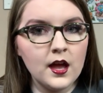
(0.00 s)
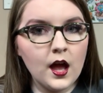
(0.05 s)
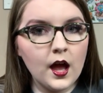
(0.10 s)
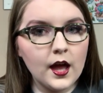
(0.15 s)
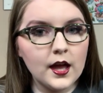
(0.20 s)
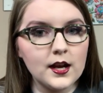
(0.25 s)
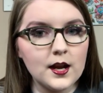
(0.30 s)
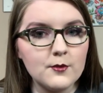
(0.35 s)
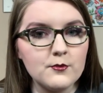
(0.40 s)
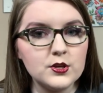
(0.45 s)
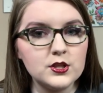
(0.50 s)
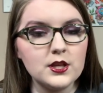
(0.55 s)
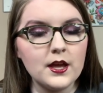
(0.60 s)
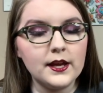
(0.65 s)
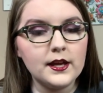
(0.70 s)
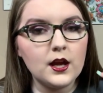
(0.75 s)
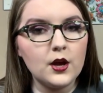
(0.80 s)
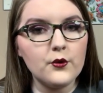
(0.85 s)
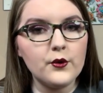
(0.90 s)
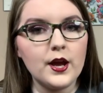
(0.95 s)
And I'm just
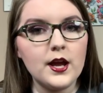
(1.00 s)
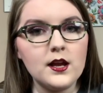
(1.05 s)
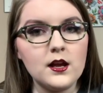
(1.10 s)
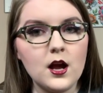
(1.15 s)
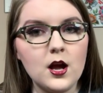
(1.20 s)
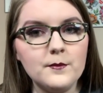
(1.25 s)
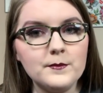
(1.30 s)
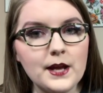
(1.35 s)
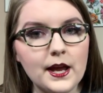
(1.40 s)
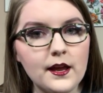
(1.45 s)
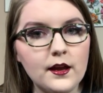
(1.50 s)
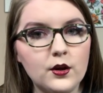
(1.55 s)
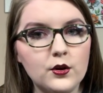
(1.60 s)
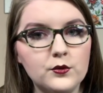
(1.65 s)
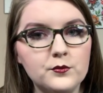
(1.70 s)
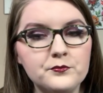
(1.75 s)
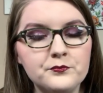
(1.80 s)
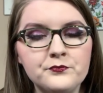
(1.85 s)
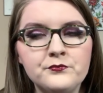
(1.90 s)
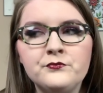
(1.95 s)
like, okay, calm
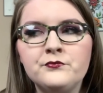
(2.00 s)
down.